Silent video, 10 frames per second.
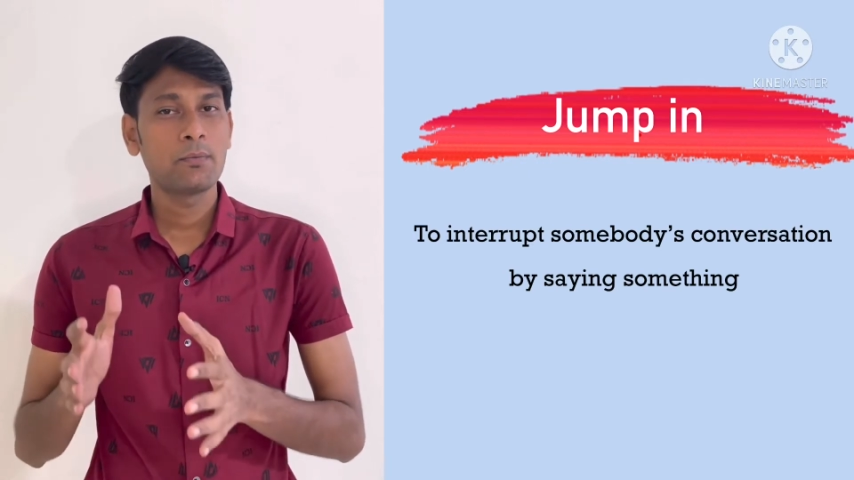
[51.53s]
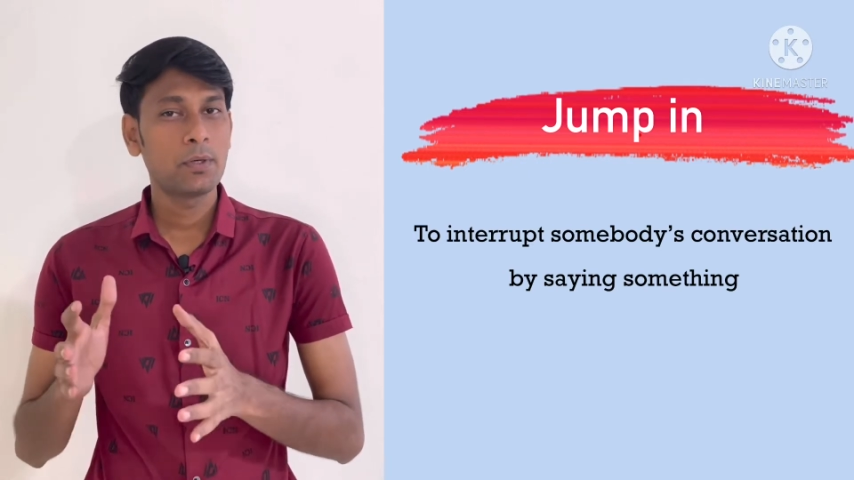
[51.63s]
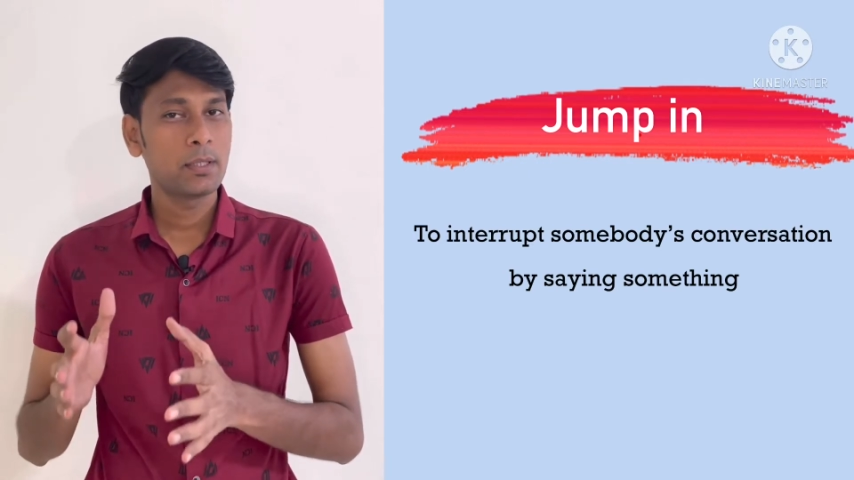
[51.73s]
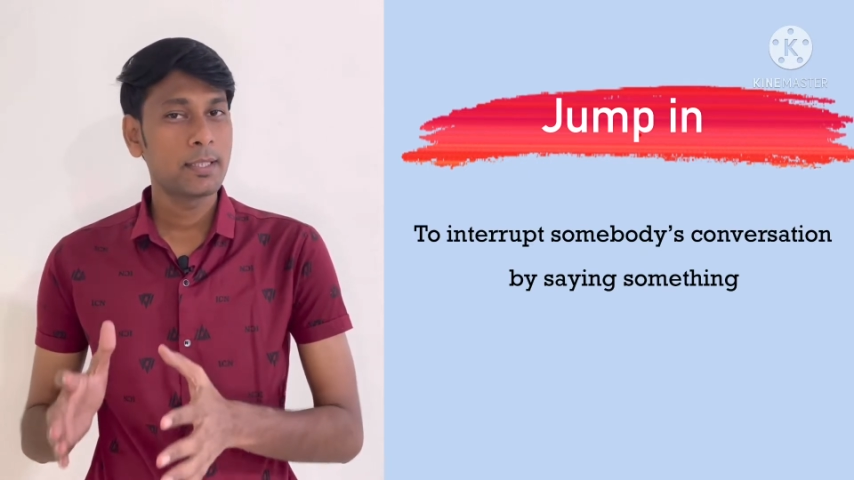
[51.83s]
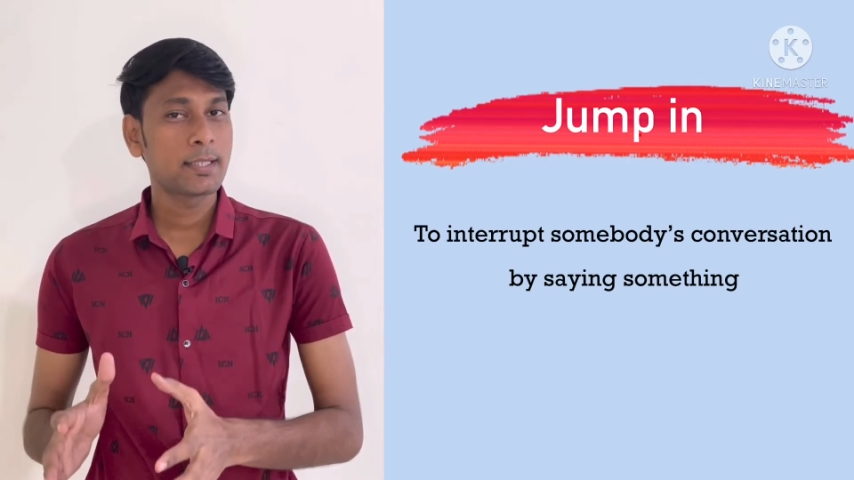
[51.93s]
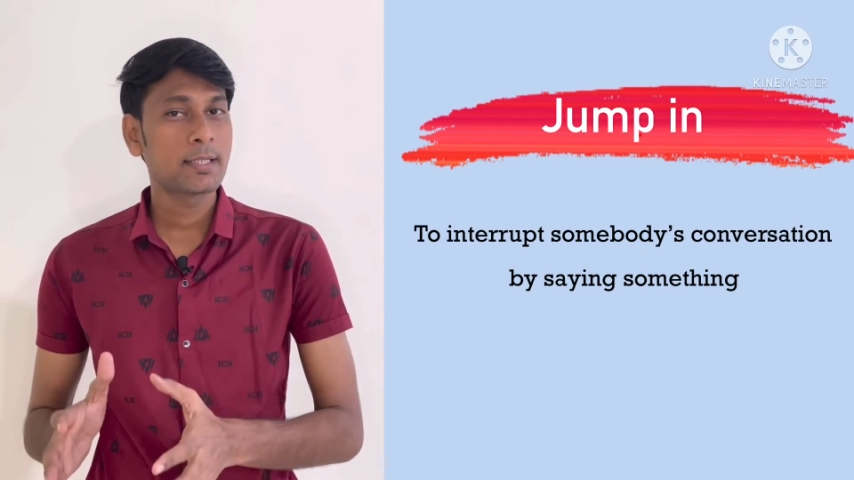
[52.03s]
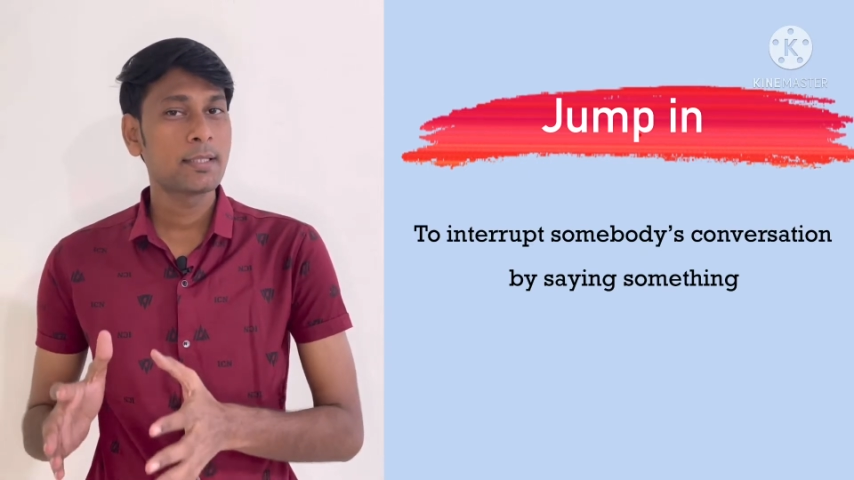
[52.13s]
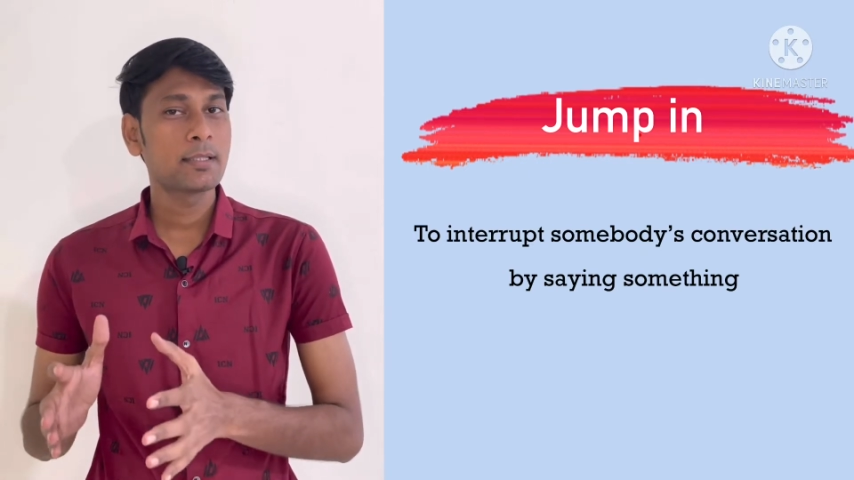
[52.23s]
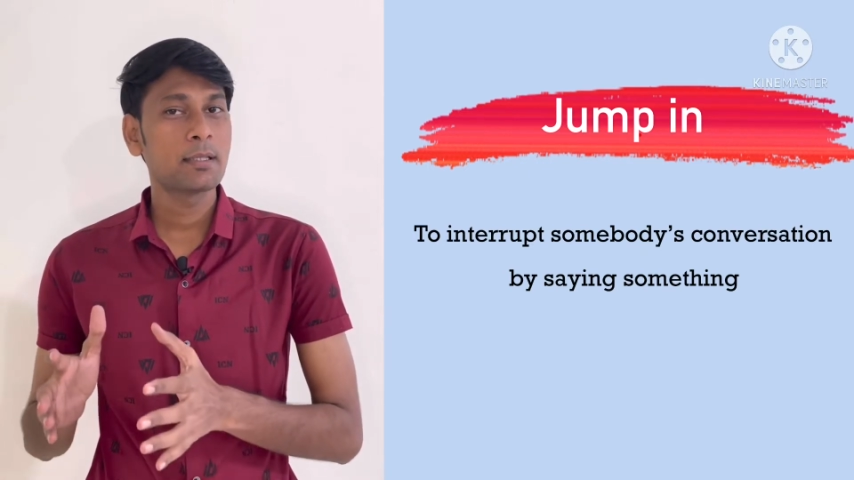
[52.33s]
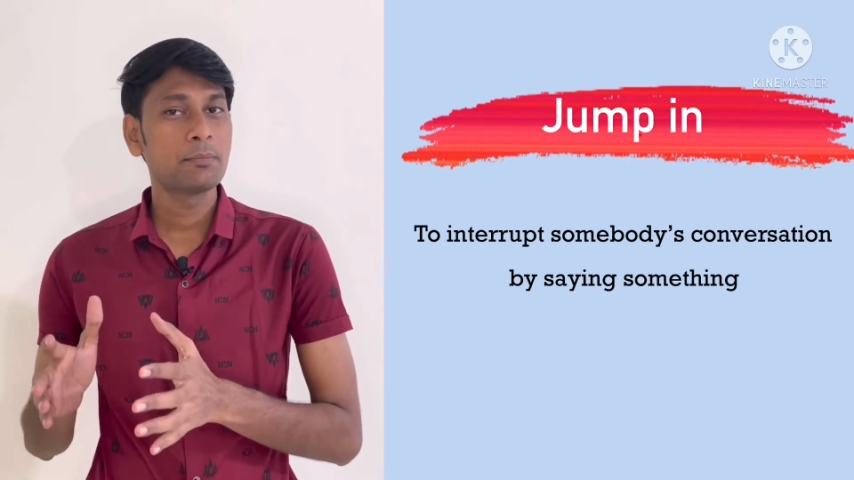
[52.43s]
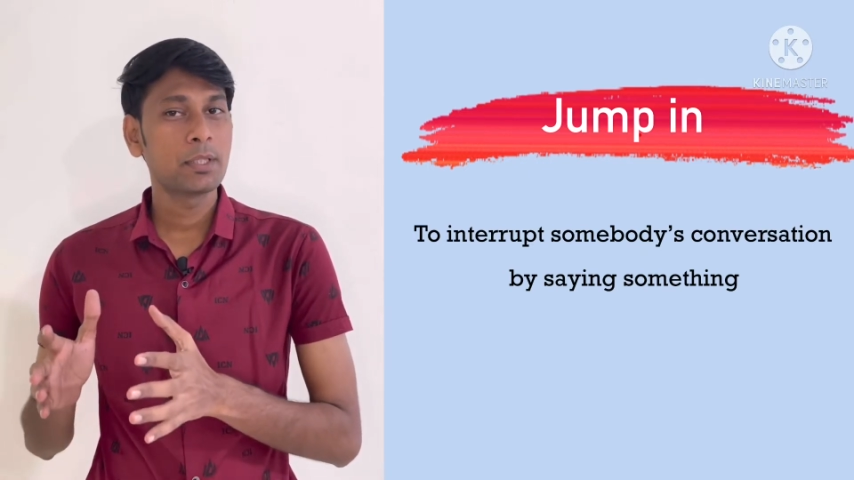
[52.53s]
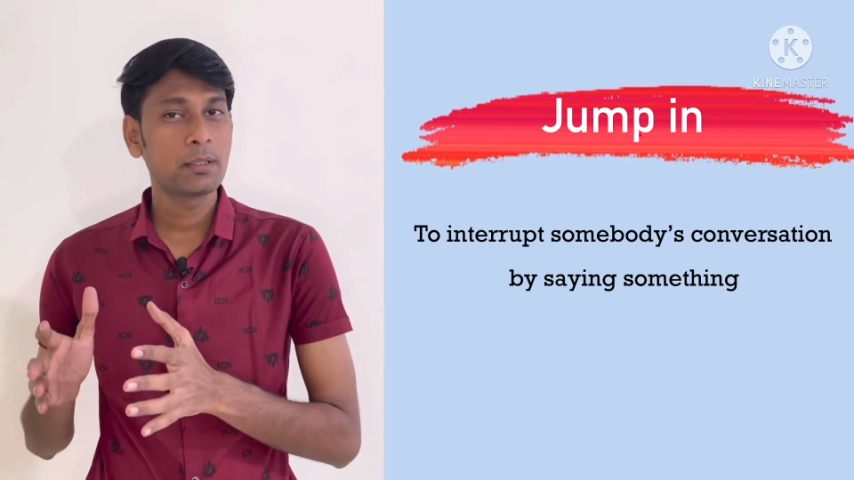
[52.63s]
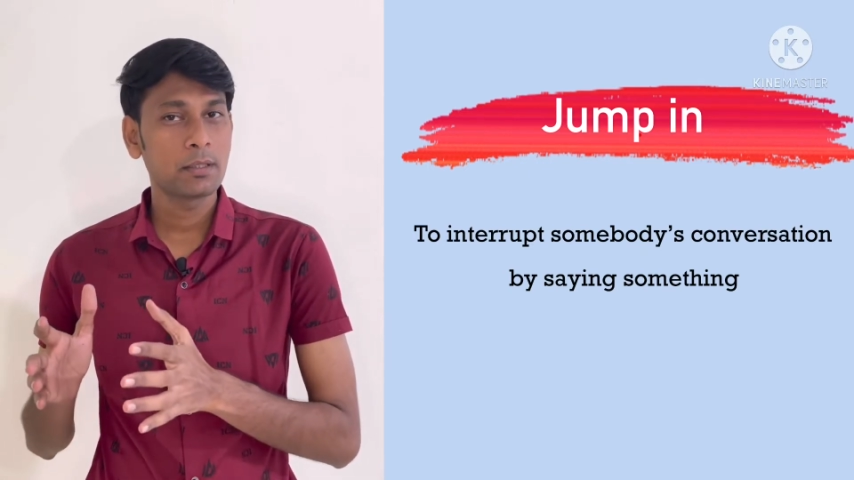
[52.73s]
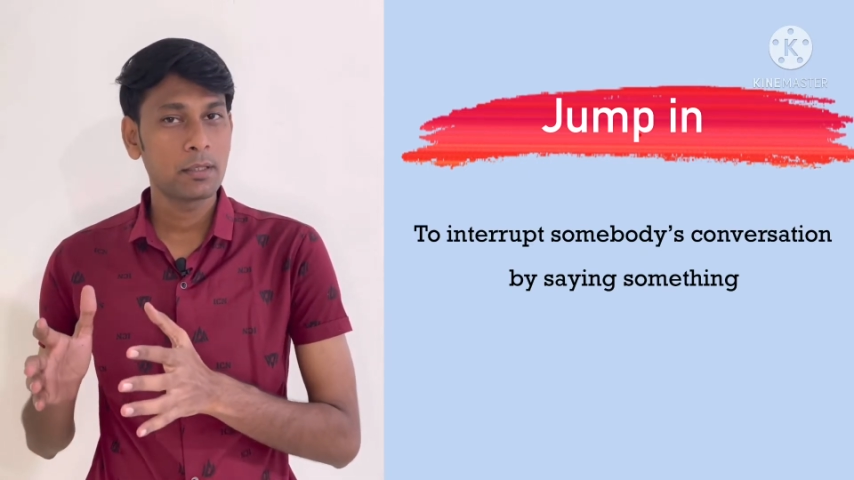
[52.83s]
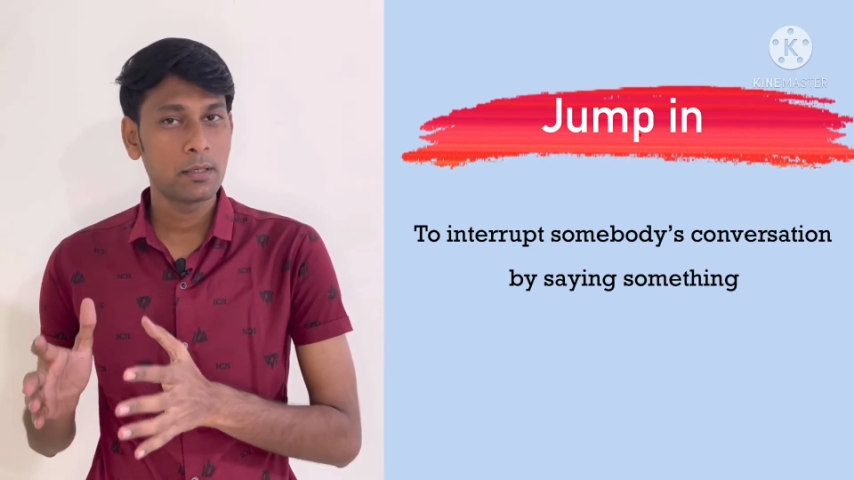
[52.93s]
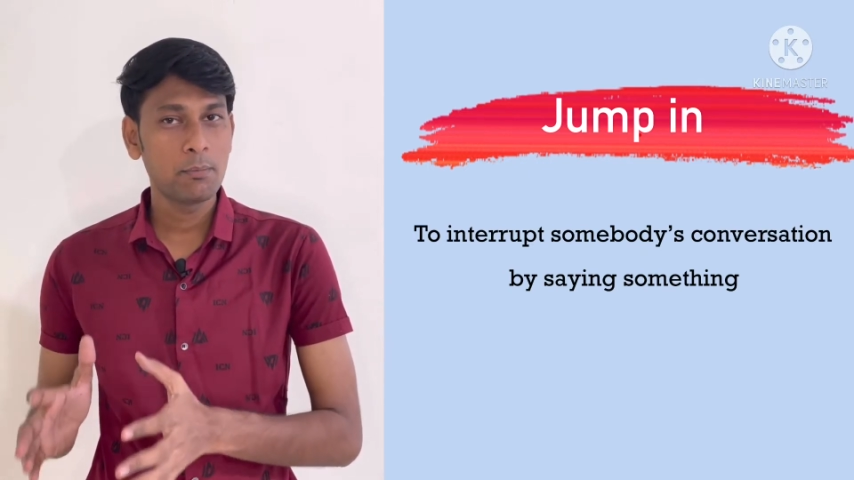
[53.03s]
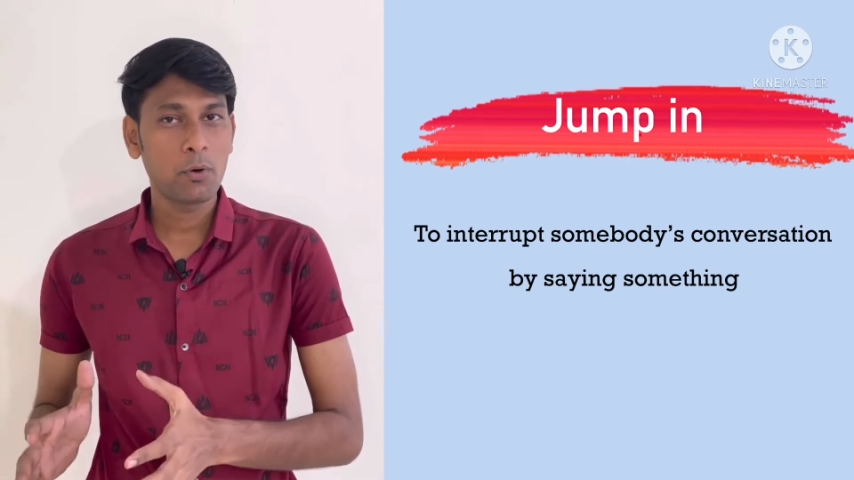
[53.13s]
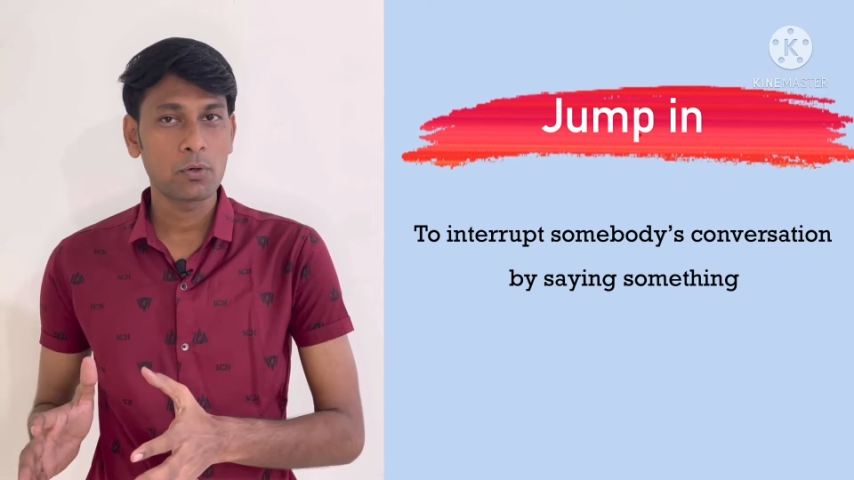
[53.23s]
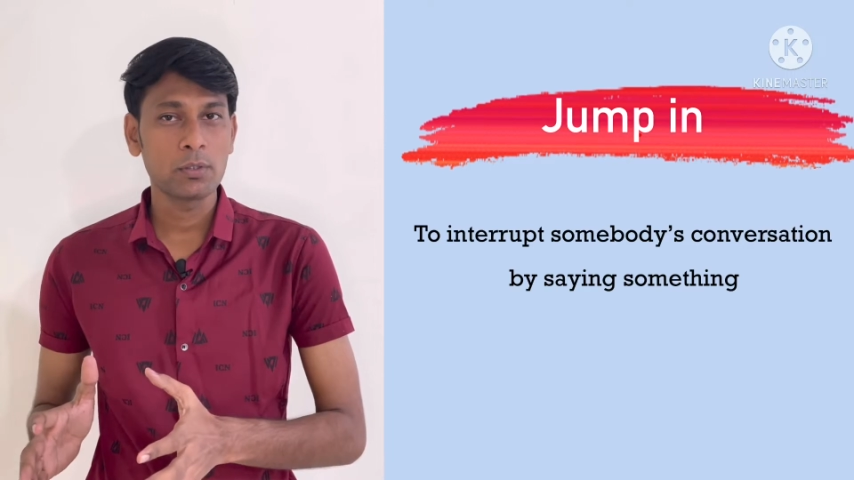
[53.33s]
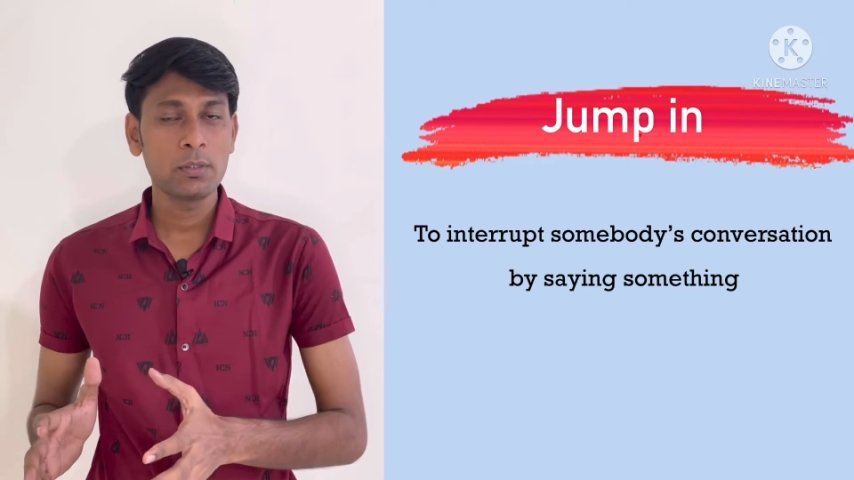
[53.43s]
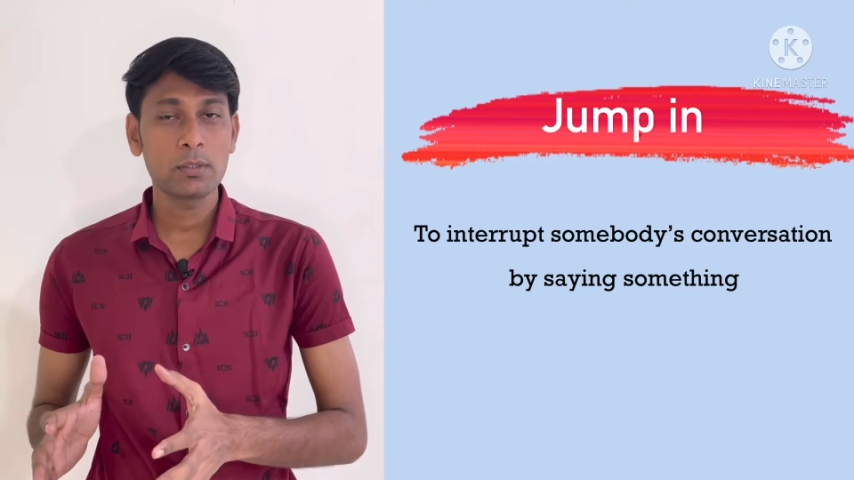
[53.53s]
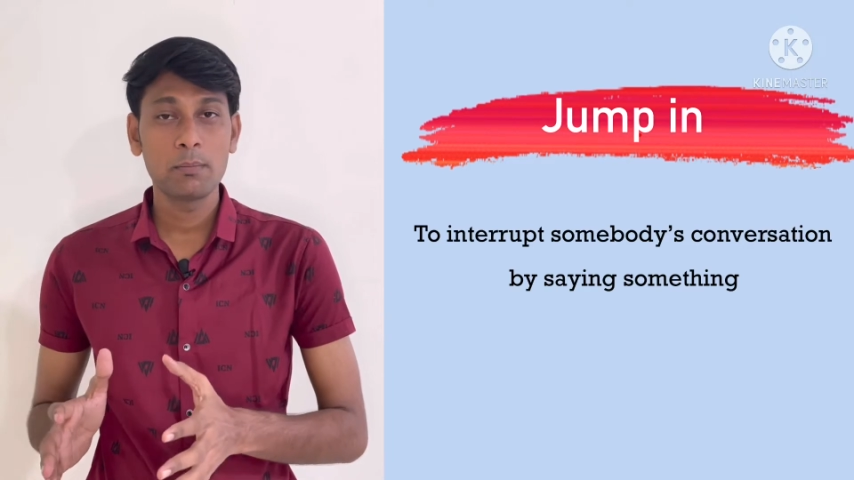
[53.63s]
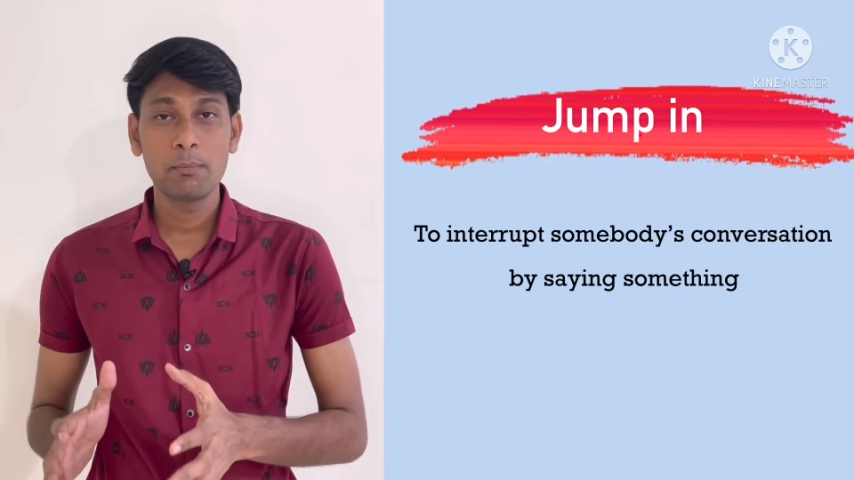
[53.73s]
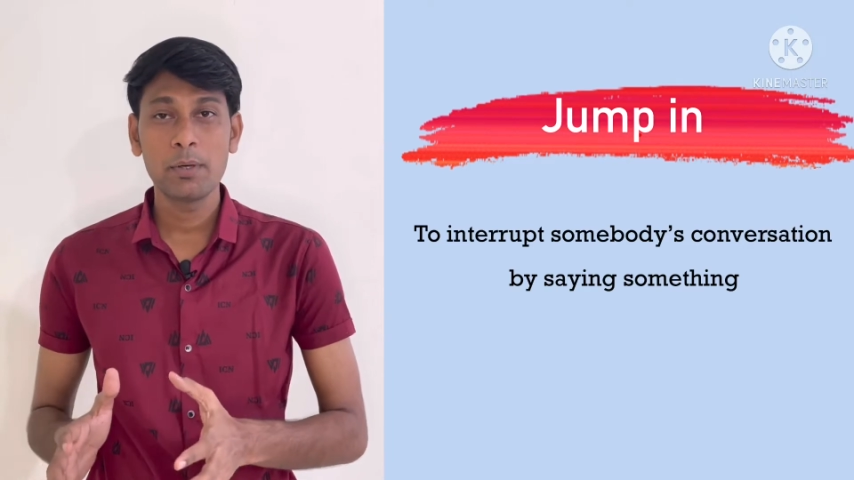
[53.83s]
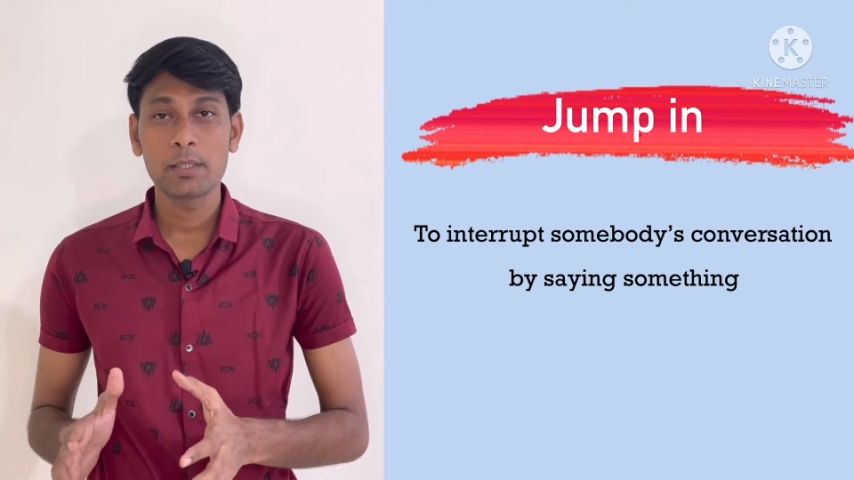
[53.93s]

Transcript: were discussing something important,